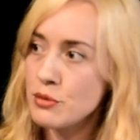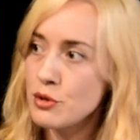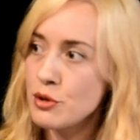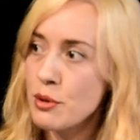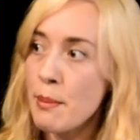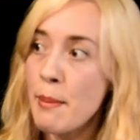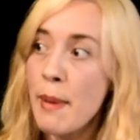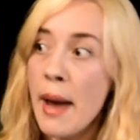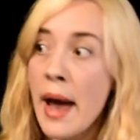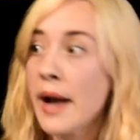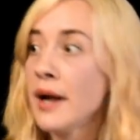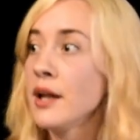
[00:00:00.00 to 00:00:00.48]

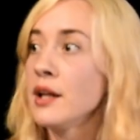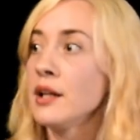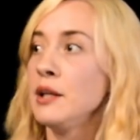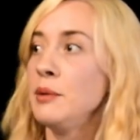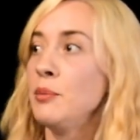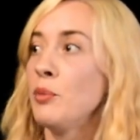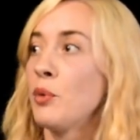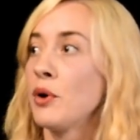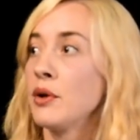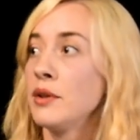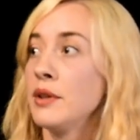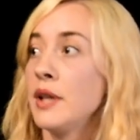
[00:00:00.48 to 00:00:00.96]
dramatically
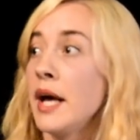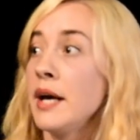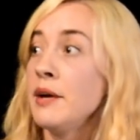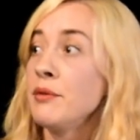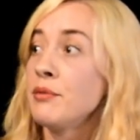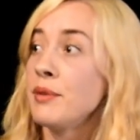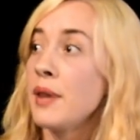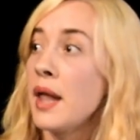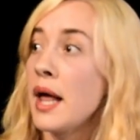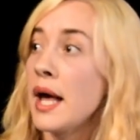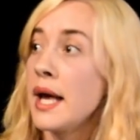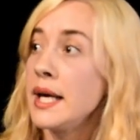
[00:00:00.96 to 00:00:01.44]
more
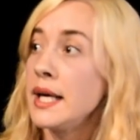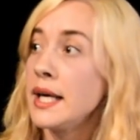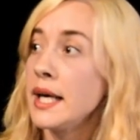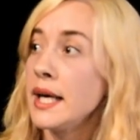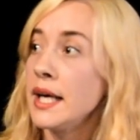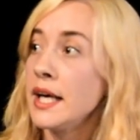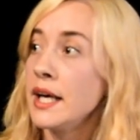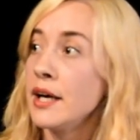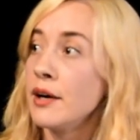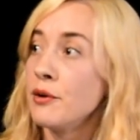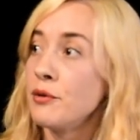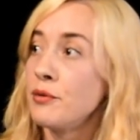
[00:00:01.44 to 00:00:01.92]

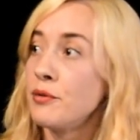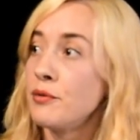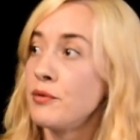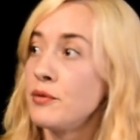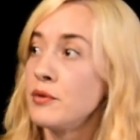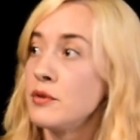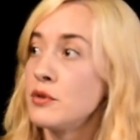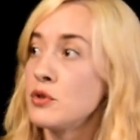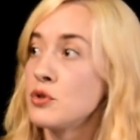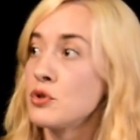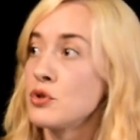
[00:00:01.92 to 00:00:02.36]
lifelike if